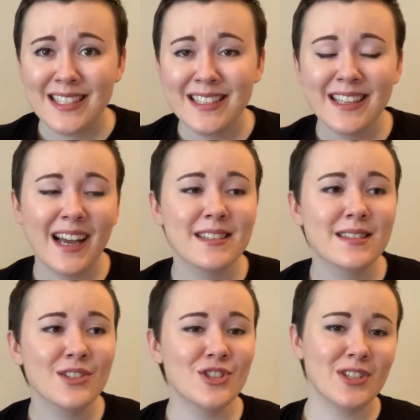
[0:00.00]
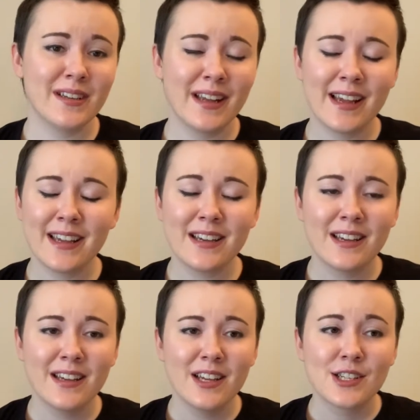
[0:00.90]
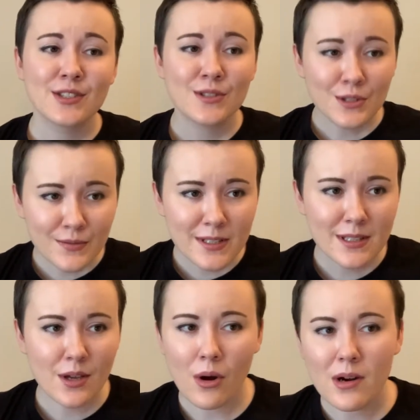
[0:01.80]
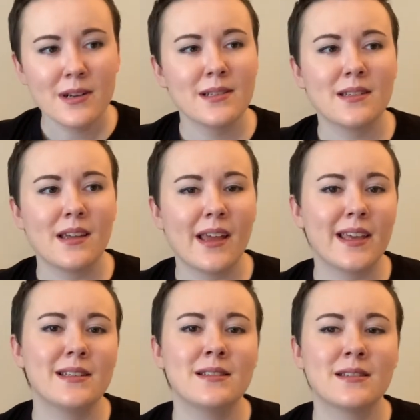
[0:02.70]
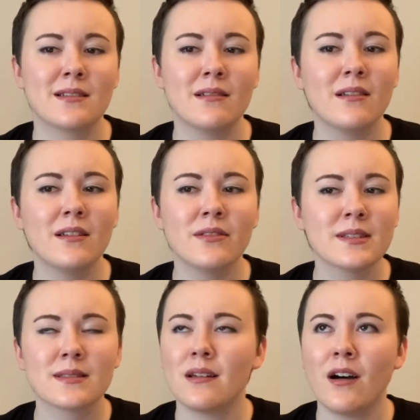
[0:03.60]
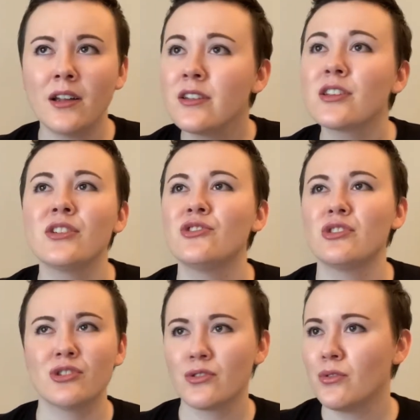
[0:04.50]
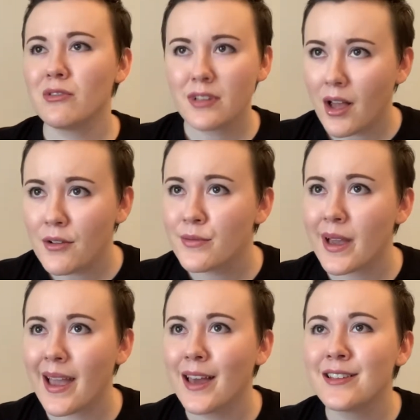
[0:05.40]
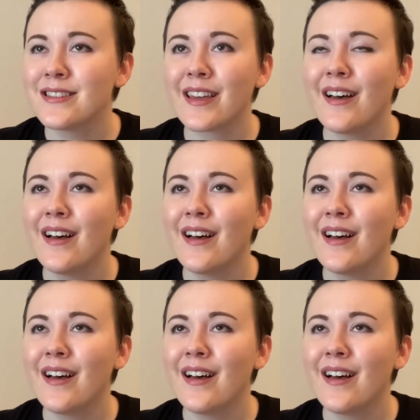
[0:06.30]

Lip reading: He has such a servant's heart and this unconditional love and